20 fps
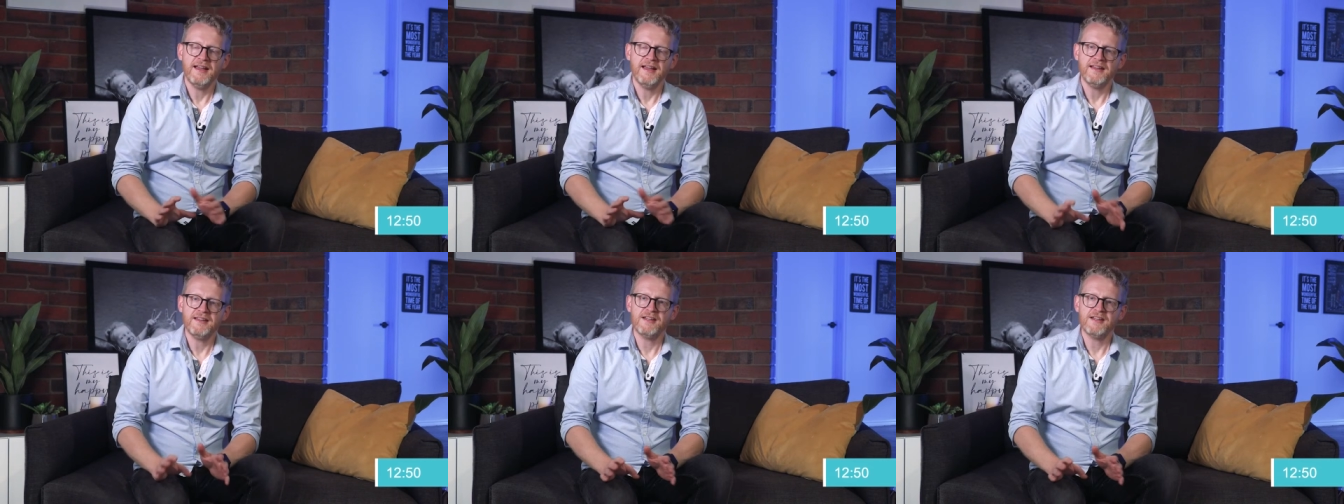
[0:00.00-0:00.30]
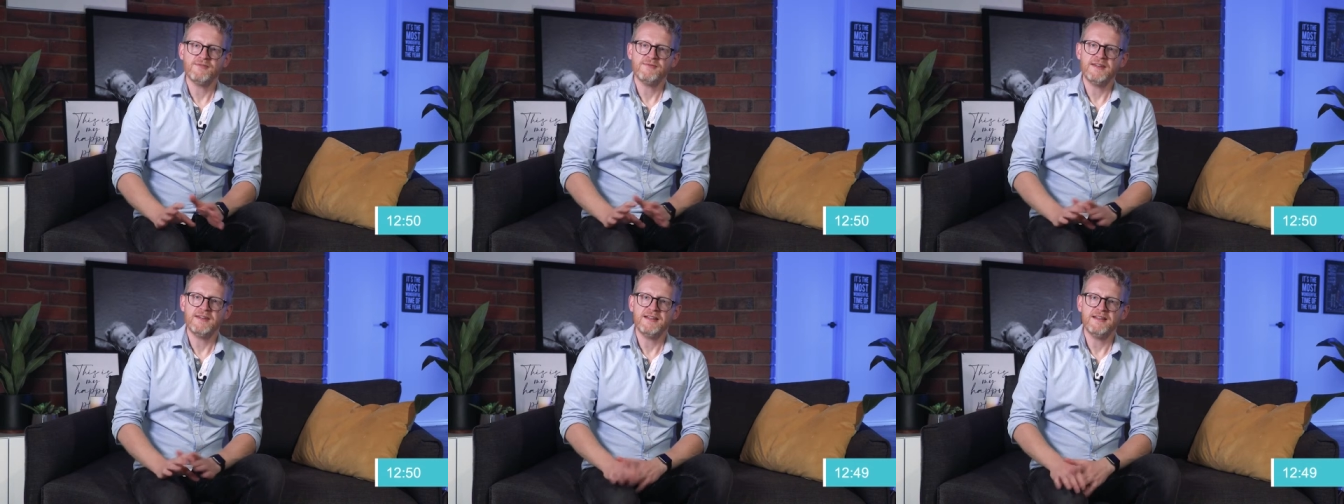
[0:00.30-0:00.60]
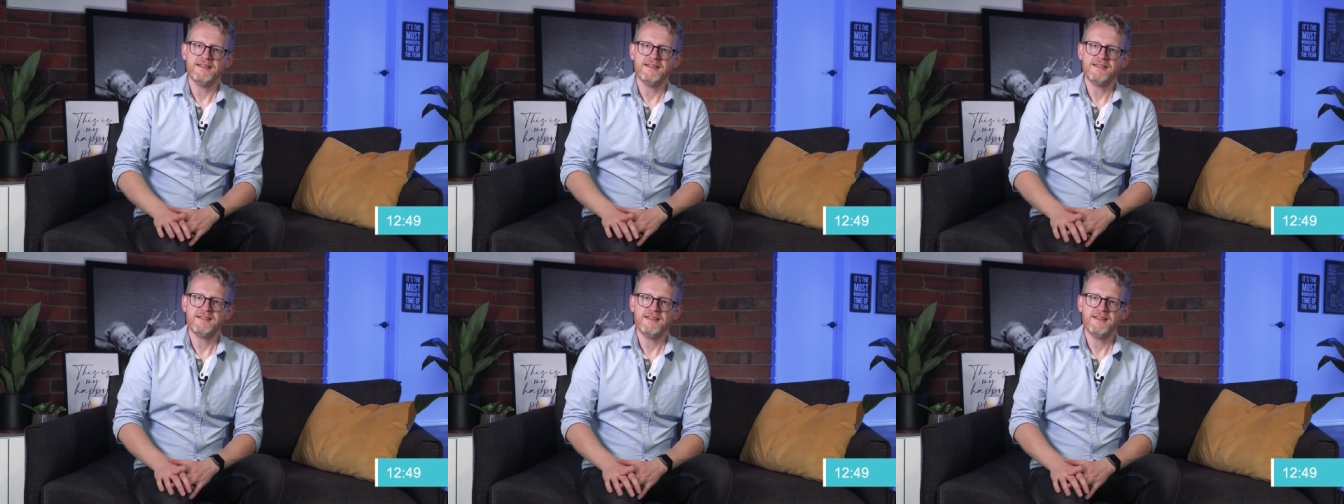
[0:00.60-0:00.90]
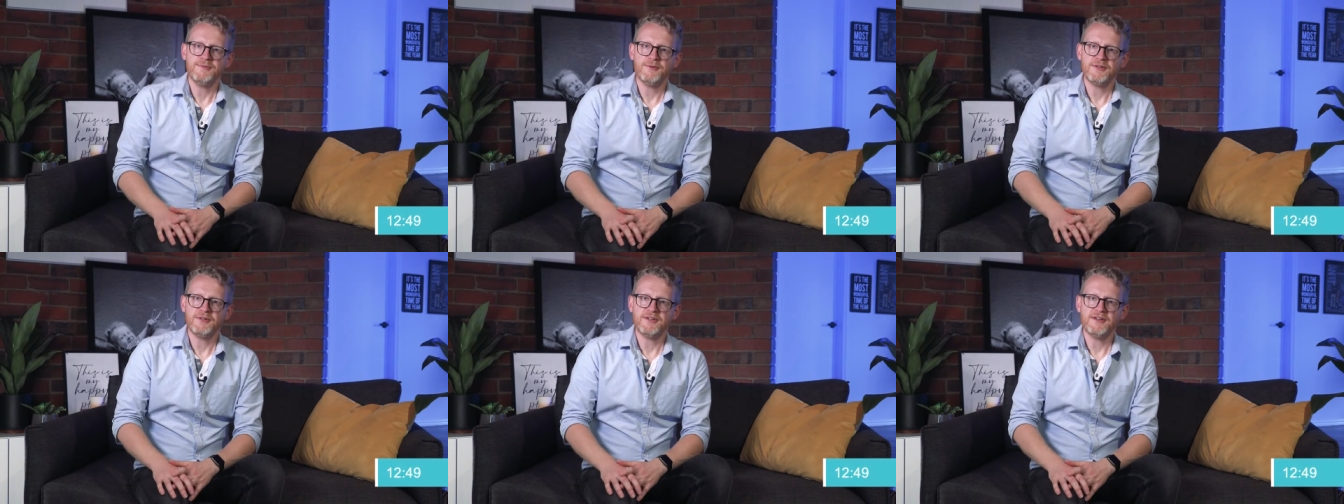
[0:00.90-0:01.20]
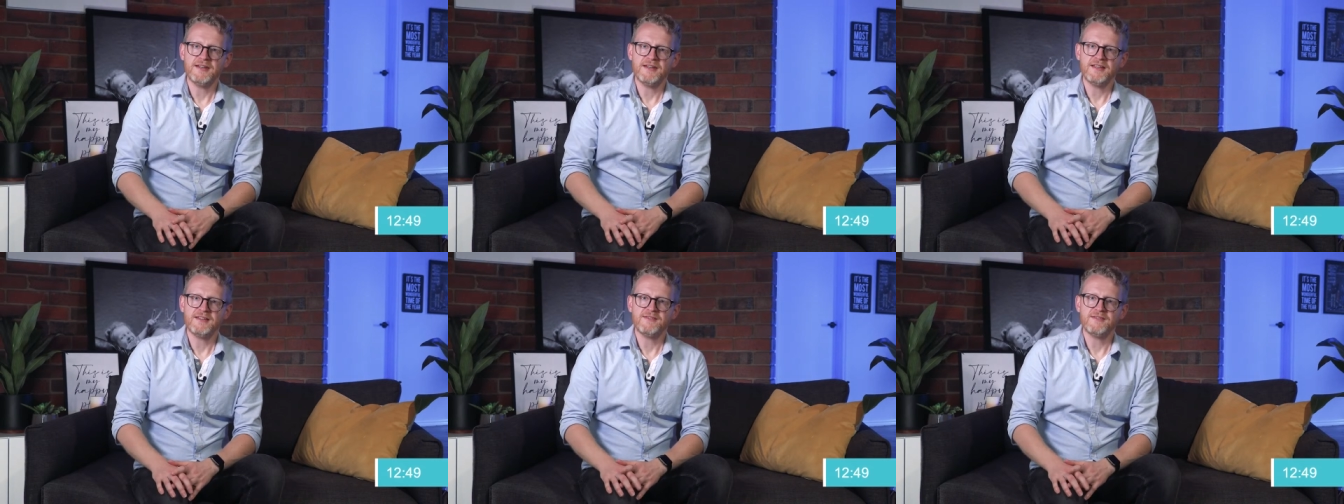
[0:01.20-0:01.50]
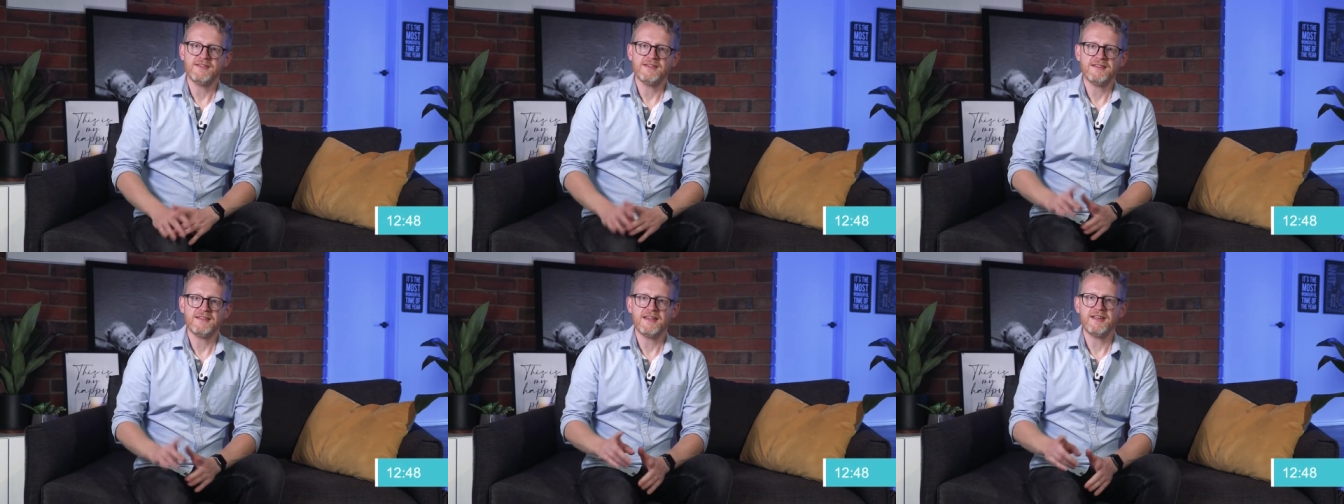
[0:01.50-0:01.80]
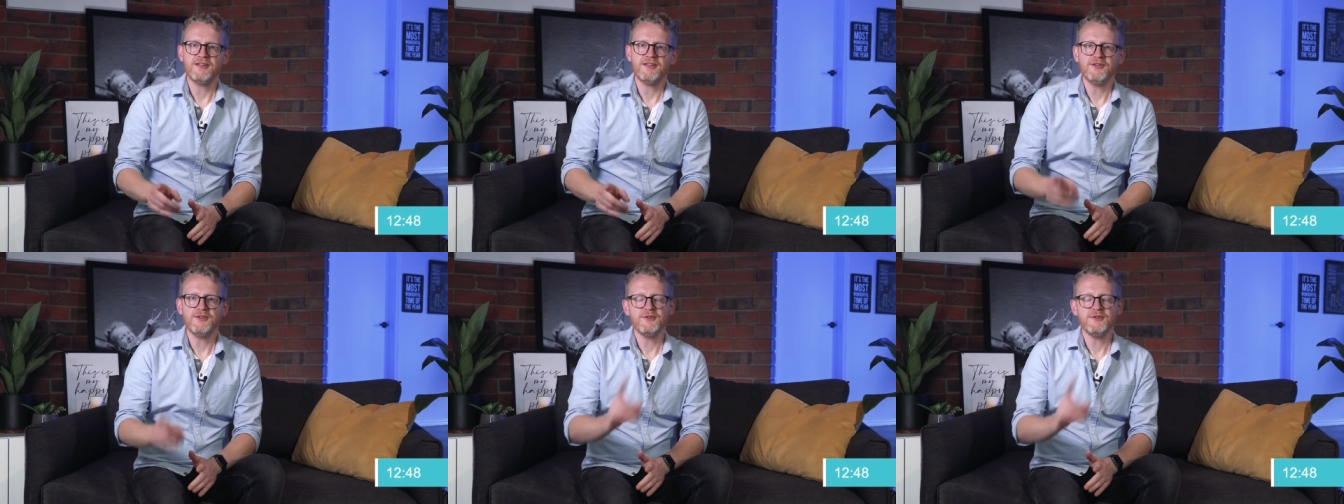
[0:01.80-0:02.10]
and get ready to see what God has to
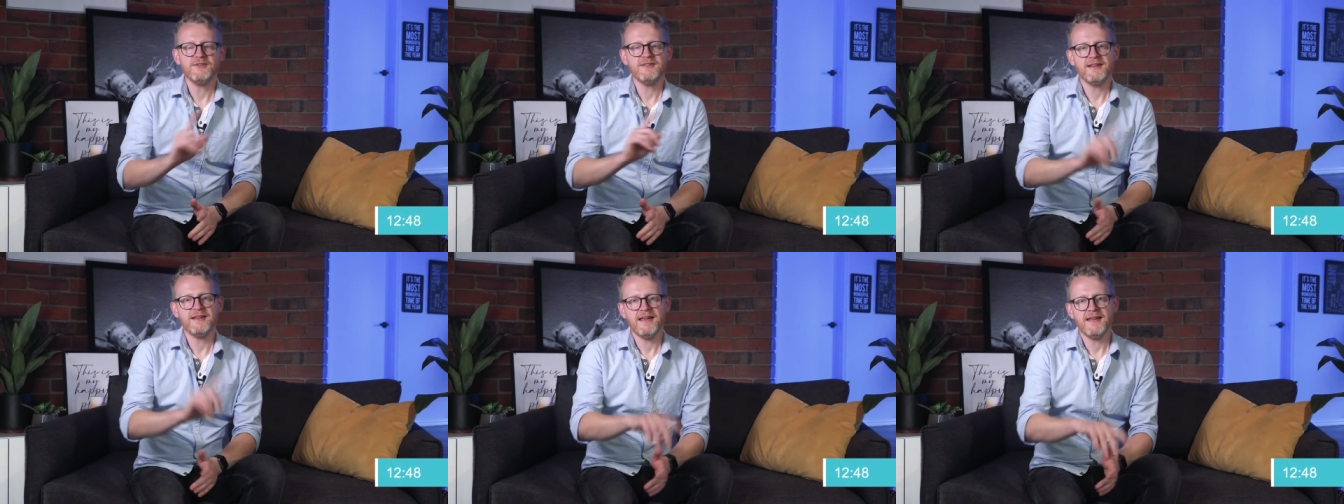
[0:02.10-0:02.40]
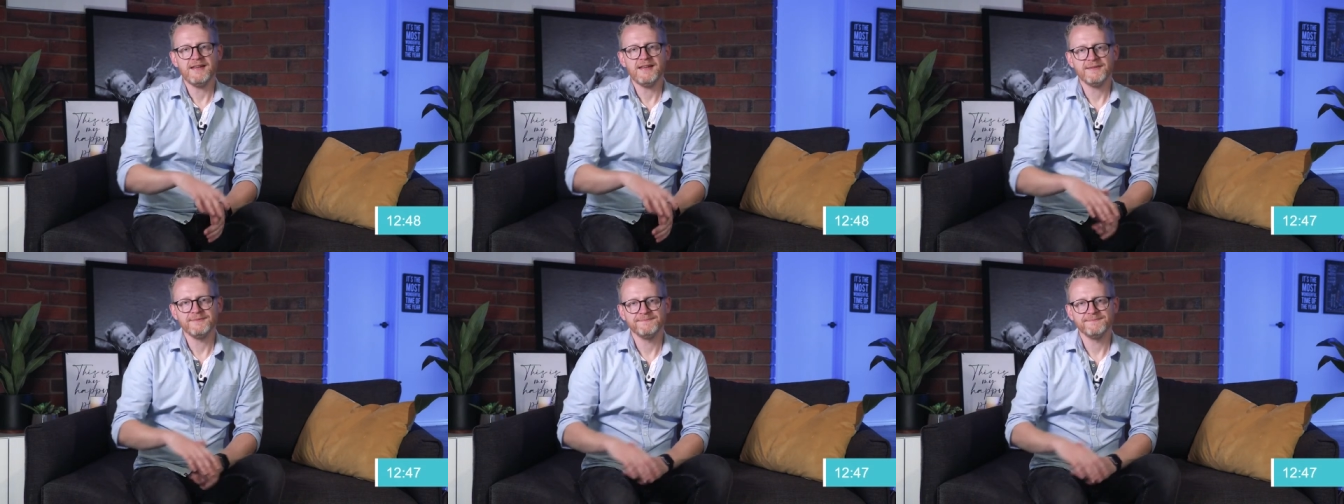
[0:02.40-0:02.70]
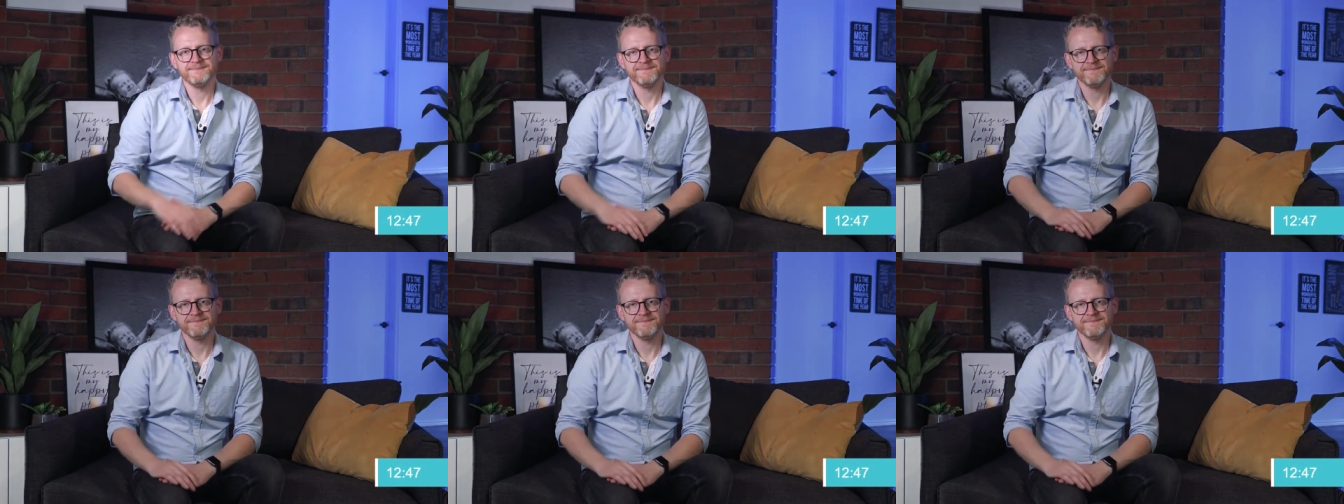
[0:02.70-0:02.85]
say to you today.